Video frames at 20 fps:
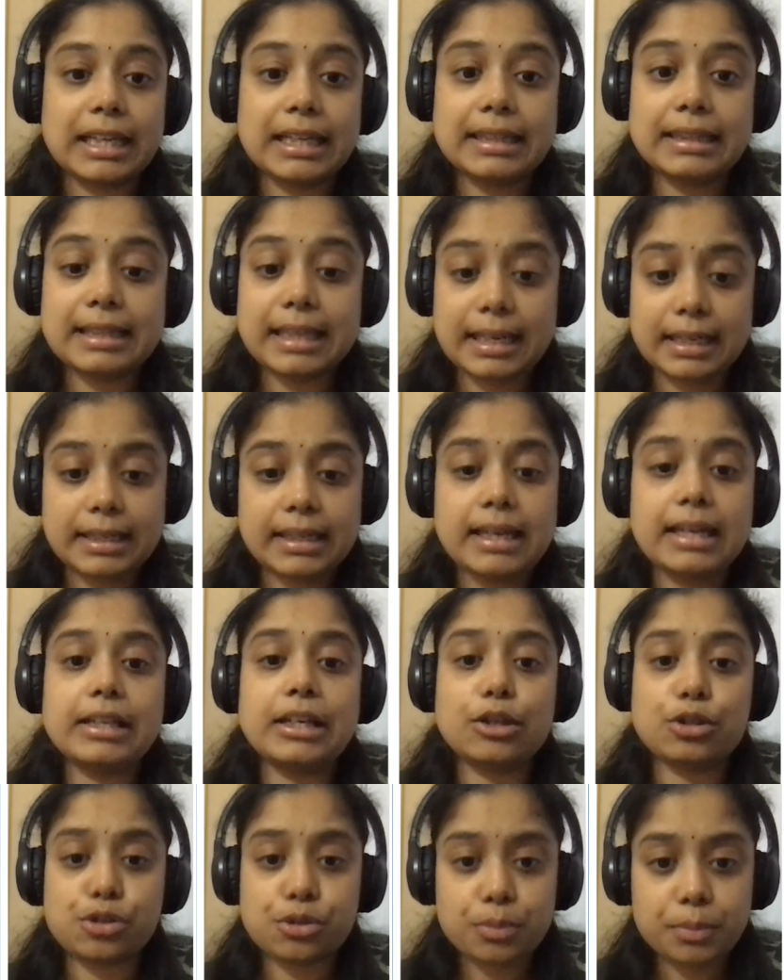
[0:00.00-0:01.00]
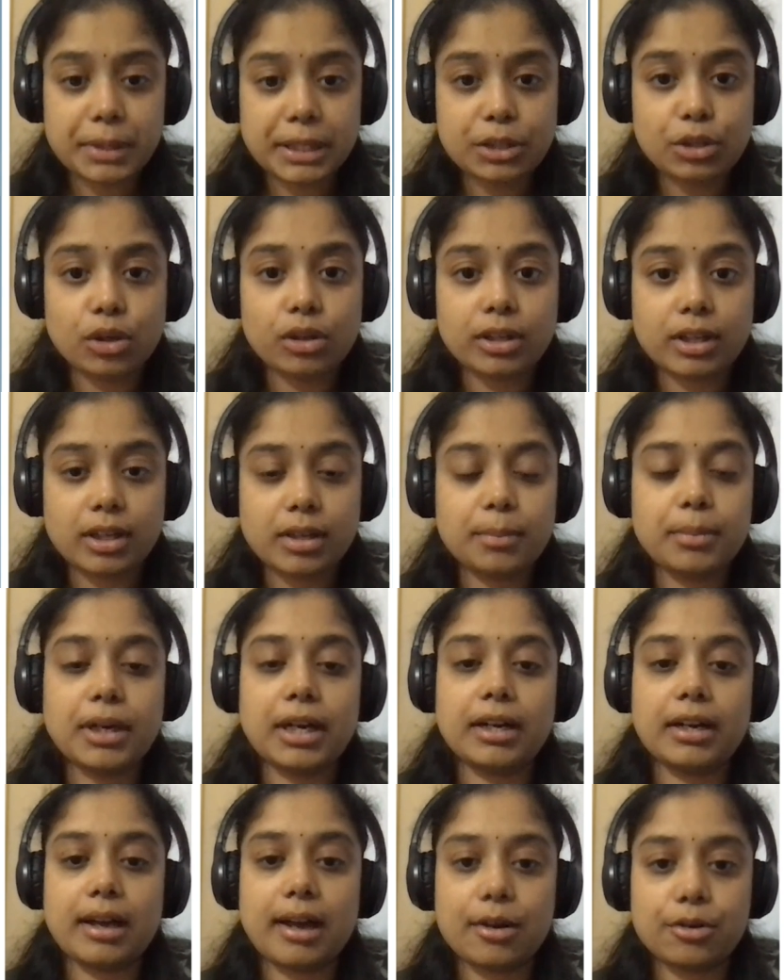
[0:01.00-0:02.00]
And then I'll also be talking
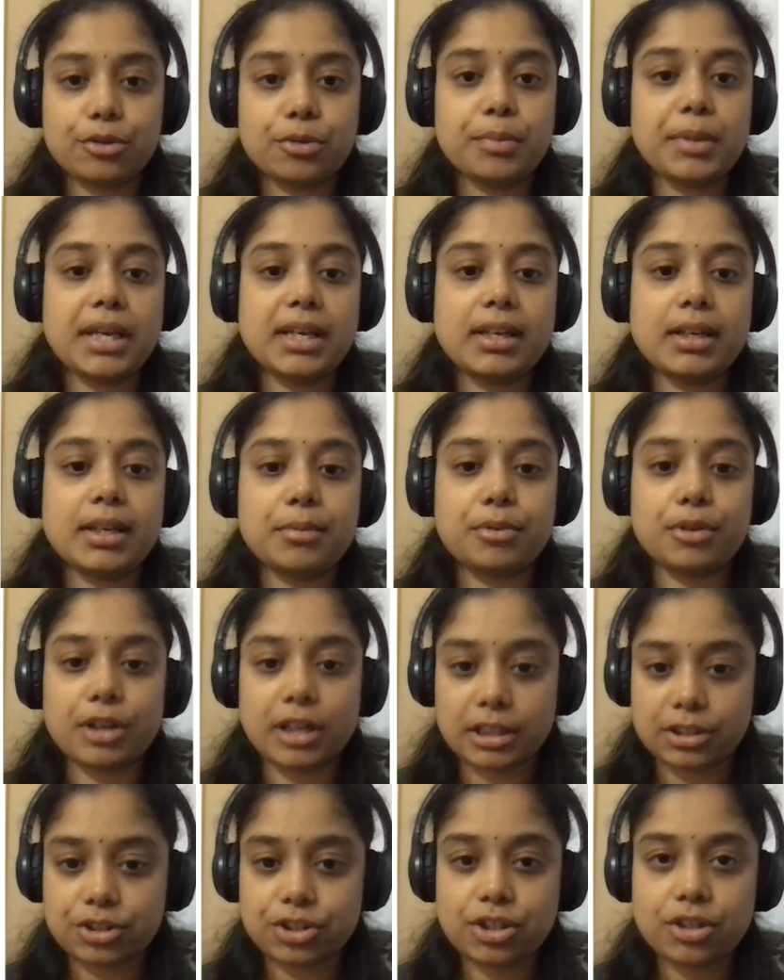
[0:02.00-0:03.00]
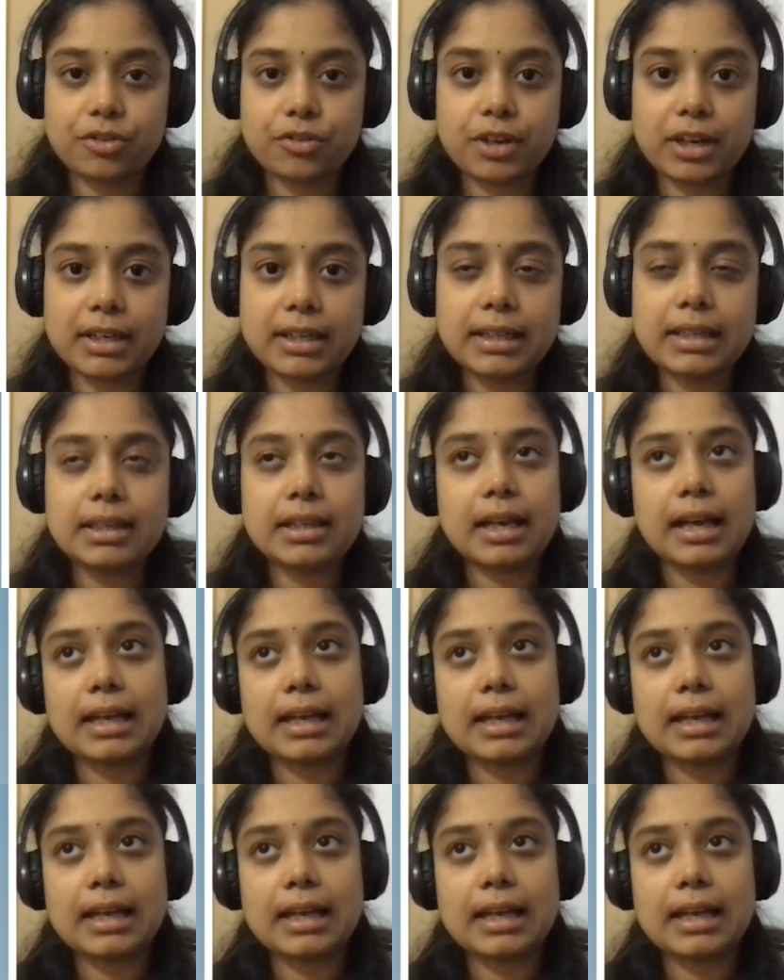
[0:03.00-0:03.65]
about how to make it production ready.